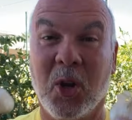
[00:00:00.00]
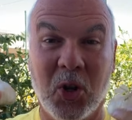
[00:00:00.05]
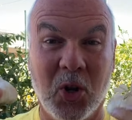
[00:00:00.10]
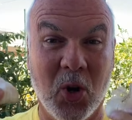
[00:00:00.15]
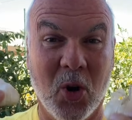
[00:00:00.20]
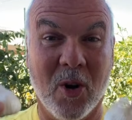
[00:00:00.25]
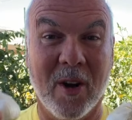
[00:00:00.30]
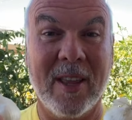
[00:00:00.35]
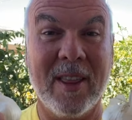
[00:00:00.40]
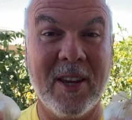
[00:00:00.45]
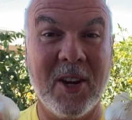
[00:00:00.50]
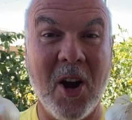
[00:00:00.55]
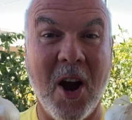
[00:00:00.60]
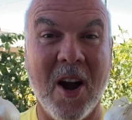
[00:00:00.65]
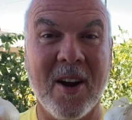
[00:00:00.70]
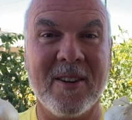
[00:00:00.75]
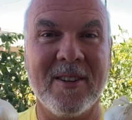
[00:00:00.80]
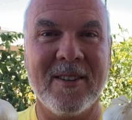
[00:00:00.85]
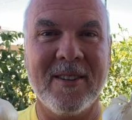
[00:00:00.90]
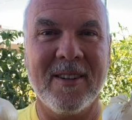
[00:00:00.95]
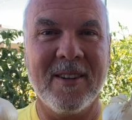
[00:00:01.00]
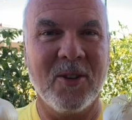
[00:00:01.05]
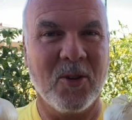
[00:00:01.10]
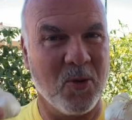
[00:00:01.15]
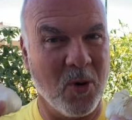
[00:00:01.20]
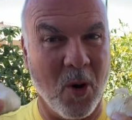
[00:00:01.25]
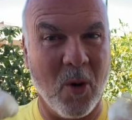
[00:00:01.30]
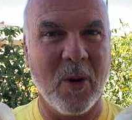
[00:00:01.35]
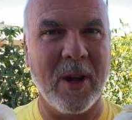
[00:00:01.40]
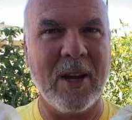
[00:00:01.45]
You're in the garden,
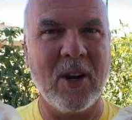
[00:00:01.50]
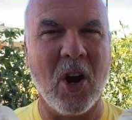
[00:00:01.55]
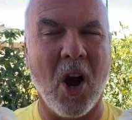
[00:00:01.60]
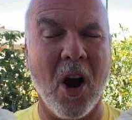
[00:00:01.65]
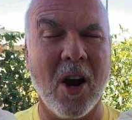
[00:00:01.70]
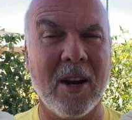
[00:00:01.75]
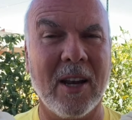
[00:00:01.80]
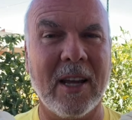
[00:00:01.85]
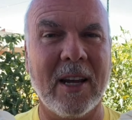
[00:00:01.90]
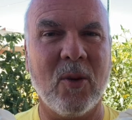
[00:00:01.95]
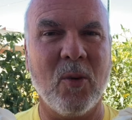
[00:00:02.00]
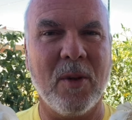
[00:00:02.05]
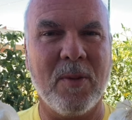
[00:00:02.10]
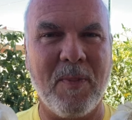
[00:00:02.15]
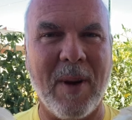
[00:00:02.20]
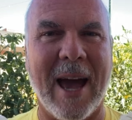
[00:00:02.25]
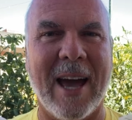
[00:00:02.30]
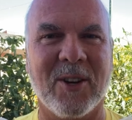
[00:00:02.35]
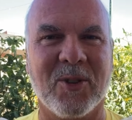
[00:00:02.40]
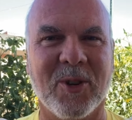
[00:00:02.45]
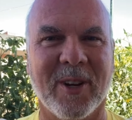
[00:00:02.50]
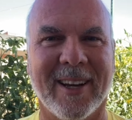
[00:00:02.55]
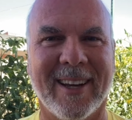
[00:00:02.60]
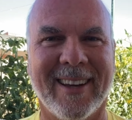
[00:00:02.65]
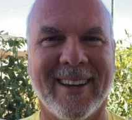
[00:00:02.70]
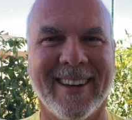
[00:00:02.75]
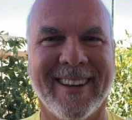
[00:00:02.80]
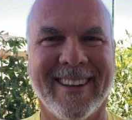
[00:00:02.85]
growing garlic with Patrick.